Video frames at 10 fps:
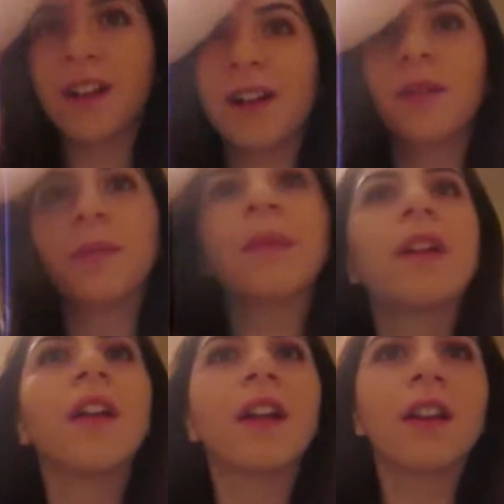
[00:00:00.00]
um,
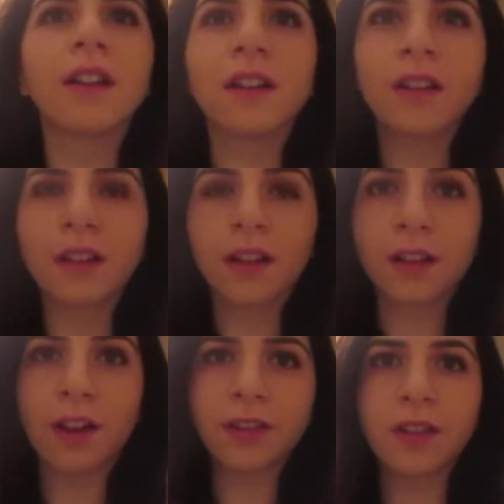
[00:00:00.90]

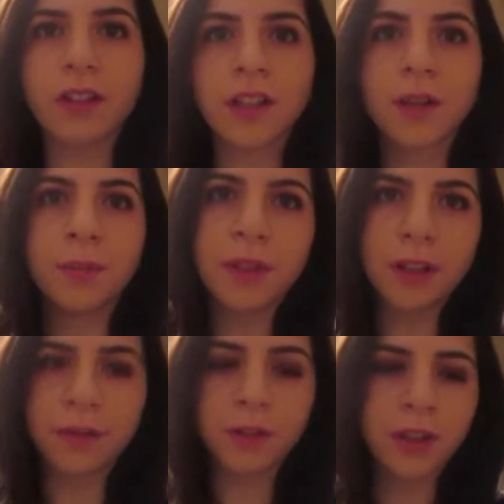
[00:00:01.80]
uh, not that I like be
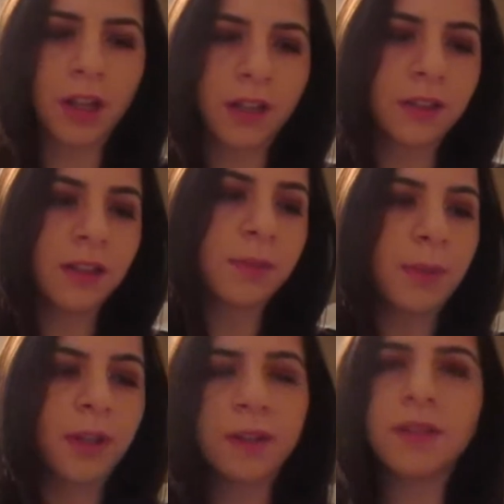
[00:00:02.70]
late for classes,
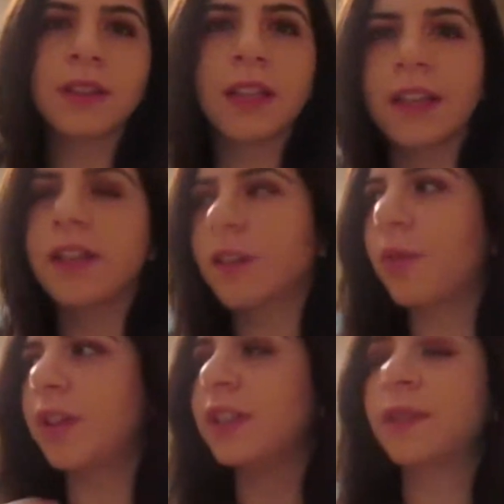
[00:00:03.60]
but late
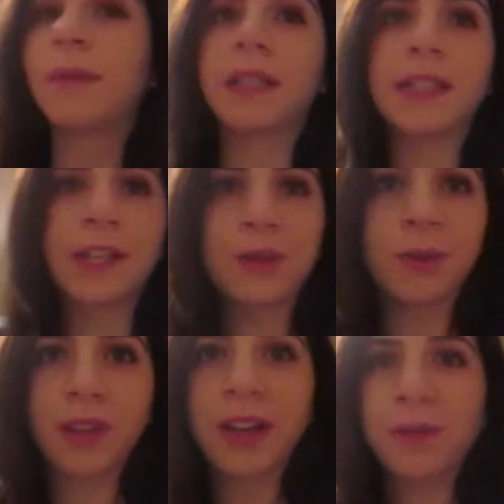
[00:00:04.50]
according to my
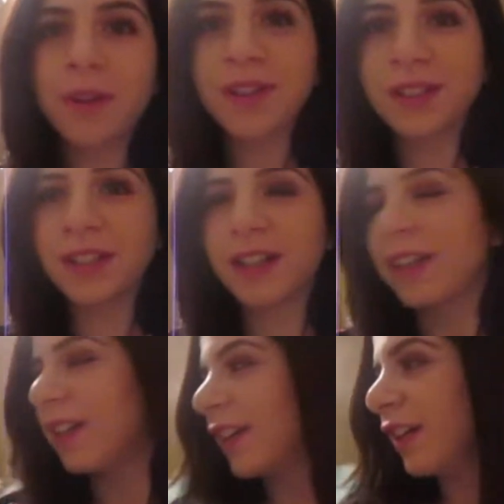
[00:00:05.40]
schedule that I want to,
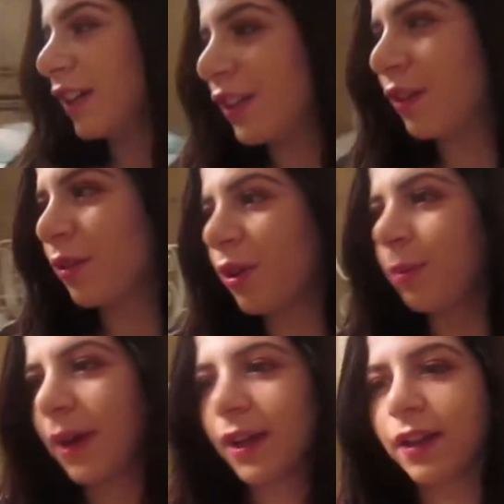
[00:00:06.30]
you know, go
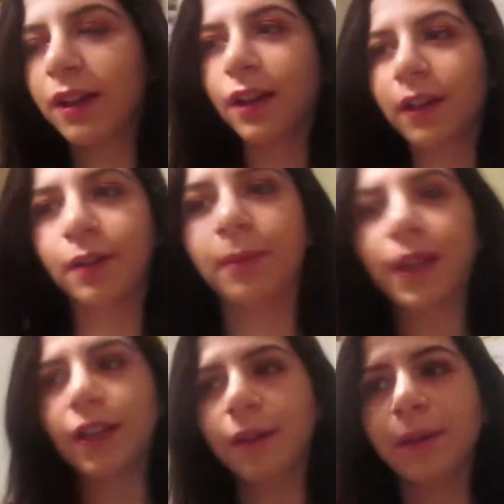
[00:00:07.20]
by. Um,
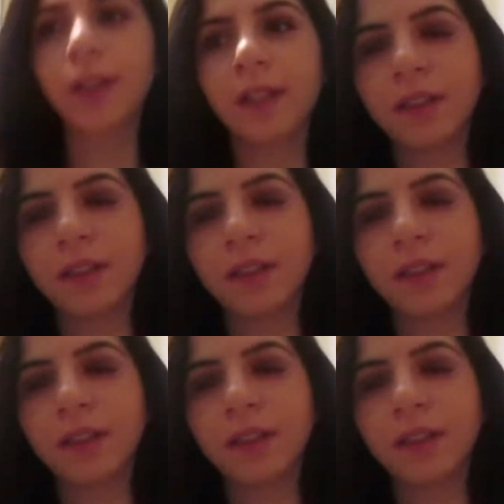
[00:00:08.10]
anyway,